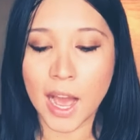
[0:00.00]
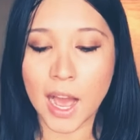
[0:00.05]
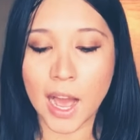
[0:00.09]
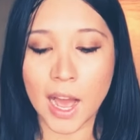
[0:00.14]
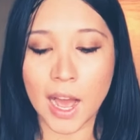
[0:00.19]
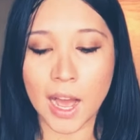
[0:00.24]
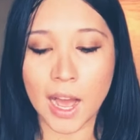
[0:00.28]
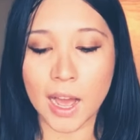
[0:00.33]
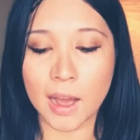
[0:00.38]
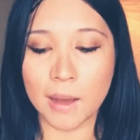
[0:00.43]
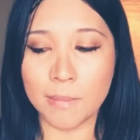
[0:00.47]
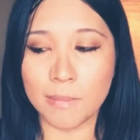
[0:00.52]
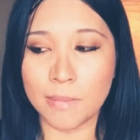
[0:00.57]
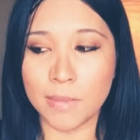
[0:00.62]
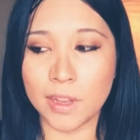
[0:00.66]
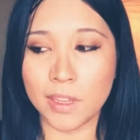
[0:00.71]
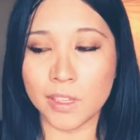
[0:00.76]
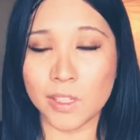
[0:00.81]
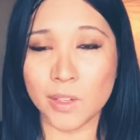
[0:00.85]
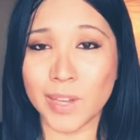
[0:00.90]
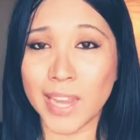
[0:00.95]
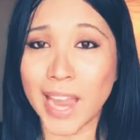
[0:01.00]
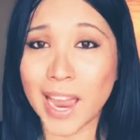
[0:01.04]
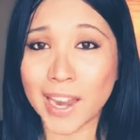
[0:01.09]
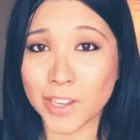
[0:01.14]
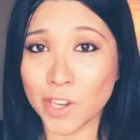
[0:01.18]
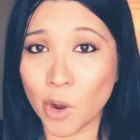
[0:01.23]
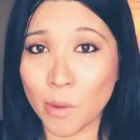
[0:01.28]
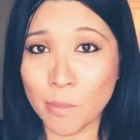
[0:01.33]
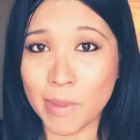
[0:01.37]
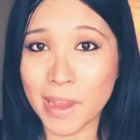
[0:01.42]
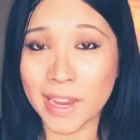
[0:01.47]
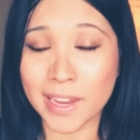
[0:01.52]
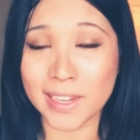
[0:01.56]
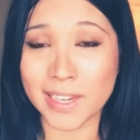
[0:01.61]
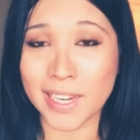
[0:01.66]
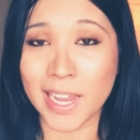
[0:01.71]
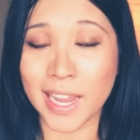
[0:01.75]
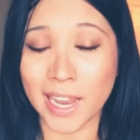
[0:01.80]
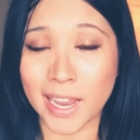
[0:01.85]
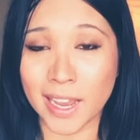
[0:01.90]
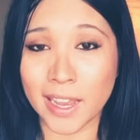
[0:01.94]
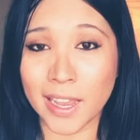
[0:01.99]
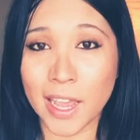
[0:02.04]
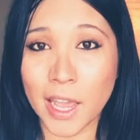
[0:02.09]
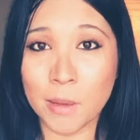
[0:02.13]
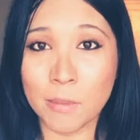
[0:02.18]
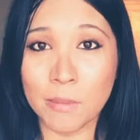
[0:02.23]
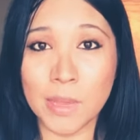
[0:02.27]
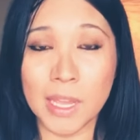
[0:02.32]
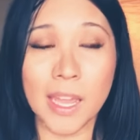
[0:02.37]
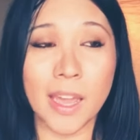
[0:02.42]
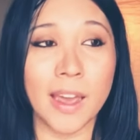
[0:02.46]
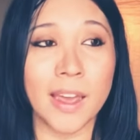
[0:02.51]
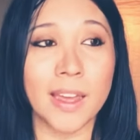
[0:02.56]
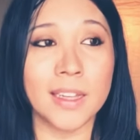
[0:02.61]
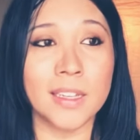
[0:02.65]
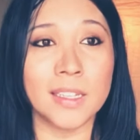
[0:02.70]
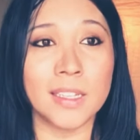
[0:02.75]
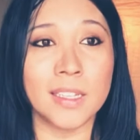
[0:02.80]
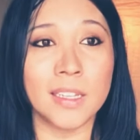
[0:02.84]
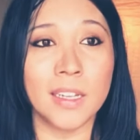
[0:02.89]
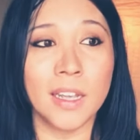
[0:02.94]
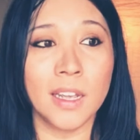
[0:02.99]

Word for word: Um, so yeah, don't be a dick because